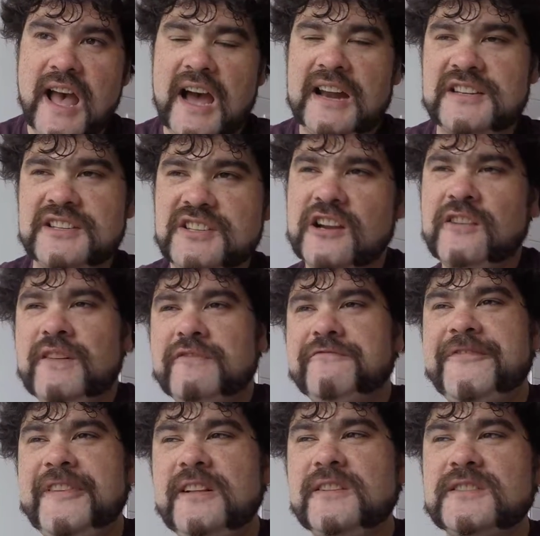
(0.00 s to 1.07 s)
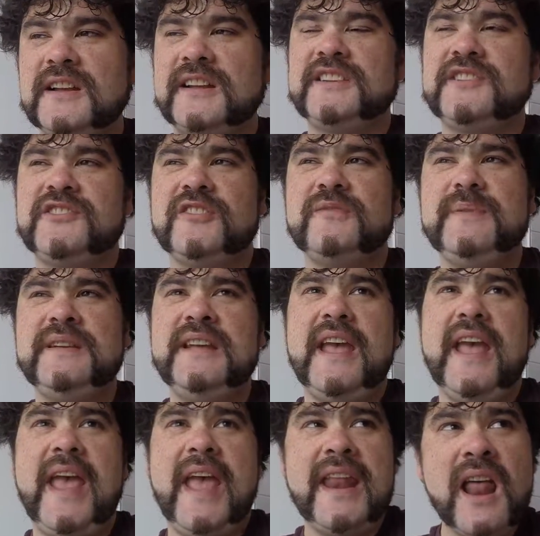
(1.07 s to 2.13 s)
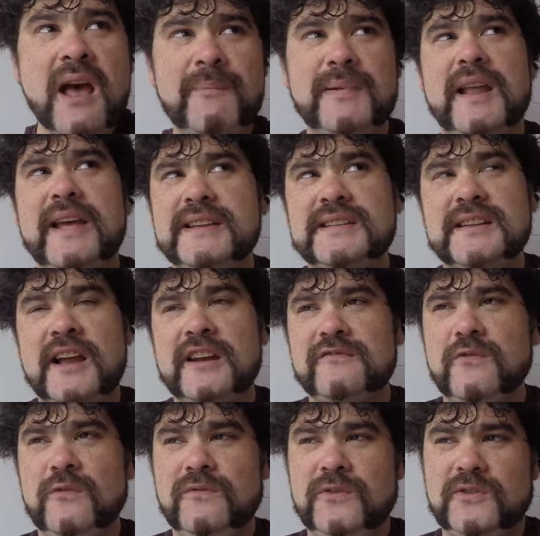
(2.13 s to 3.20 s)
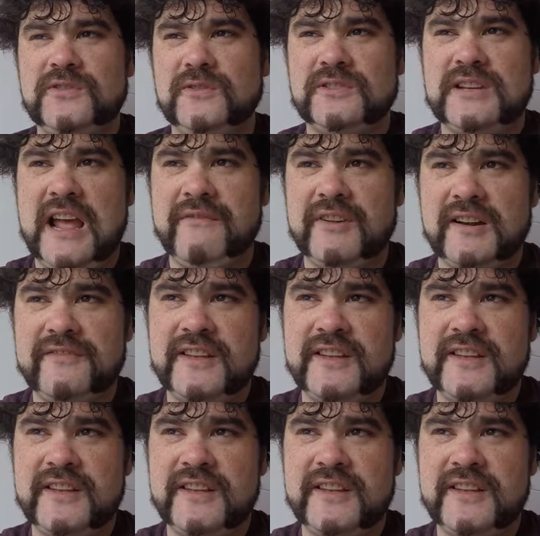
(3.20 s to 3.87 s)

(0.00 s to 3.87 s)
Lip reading: And it's a show that feels like it should be in a place like the Royal Vauxhall Tavern.